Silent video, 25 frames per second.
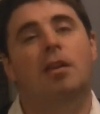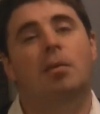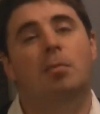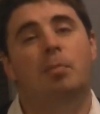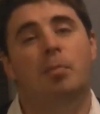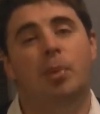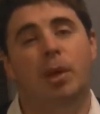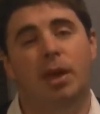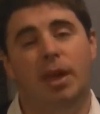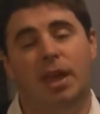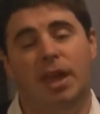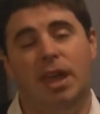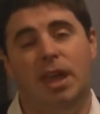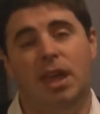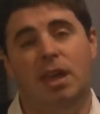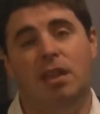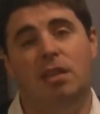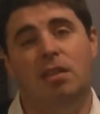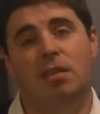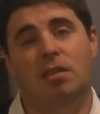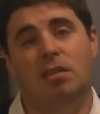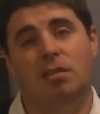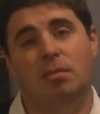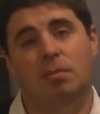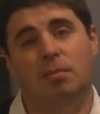But
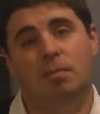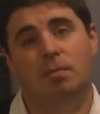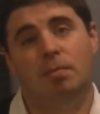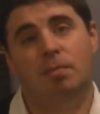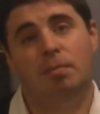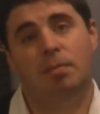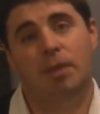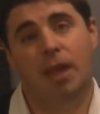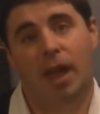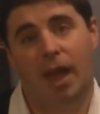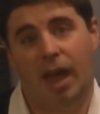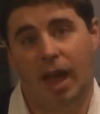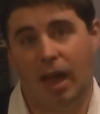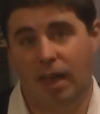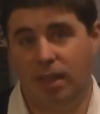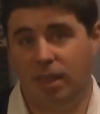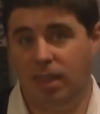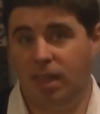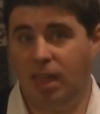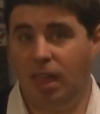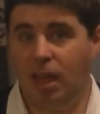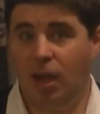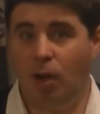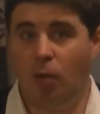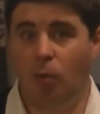kids, as
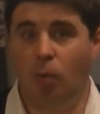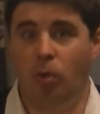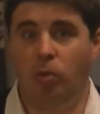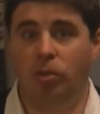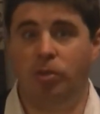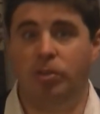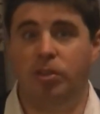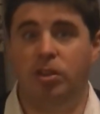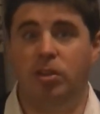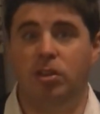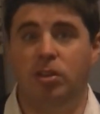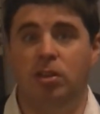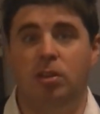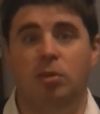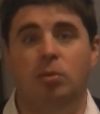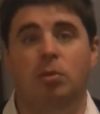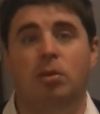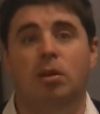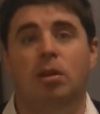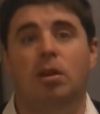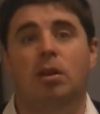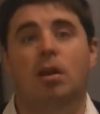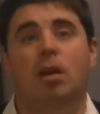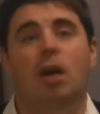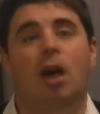they are wont to do,
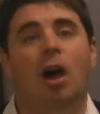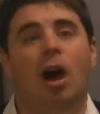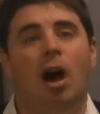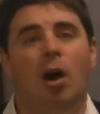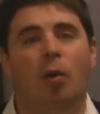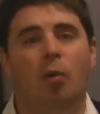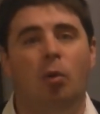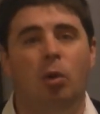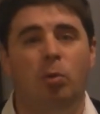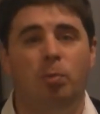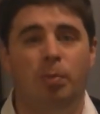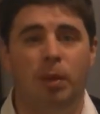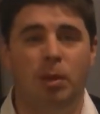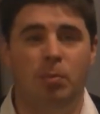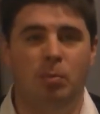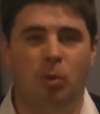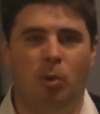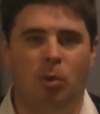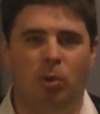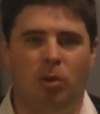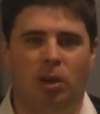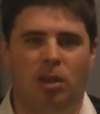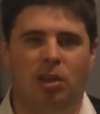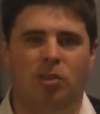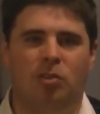would be
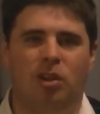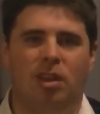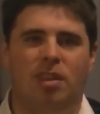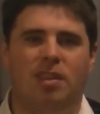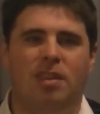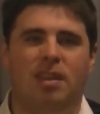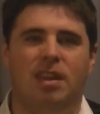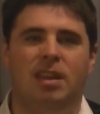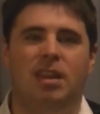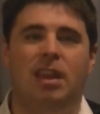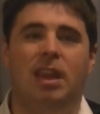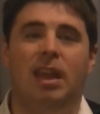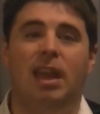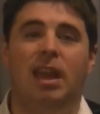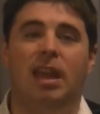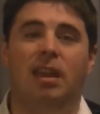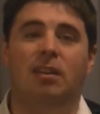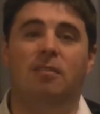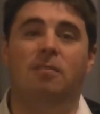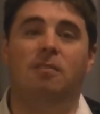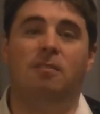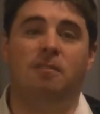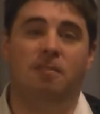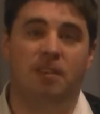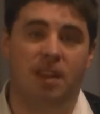more interested
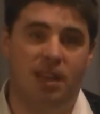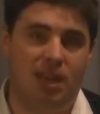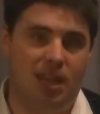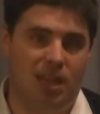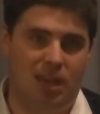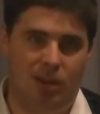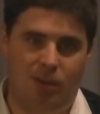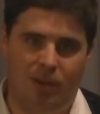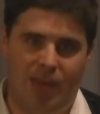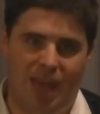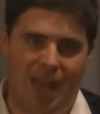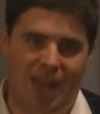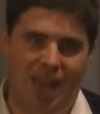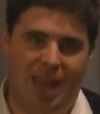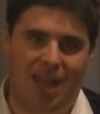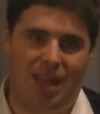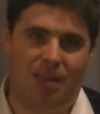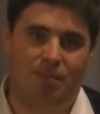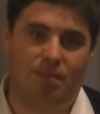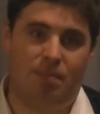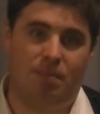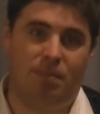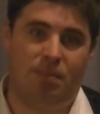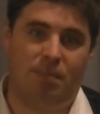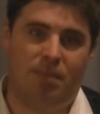in video
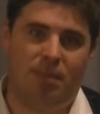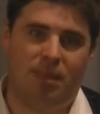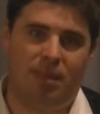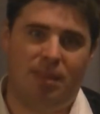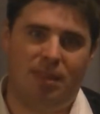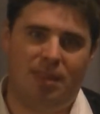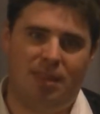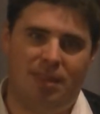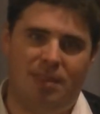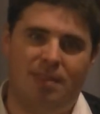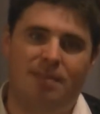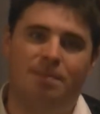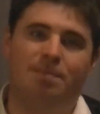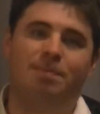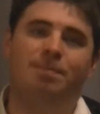games.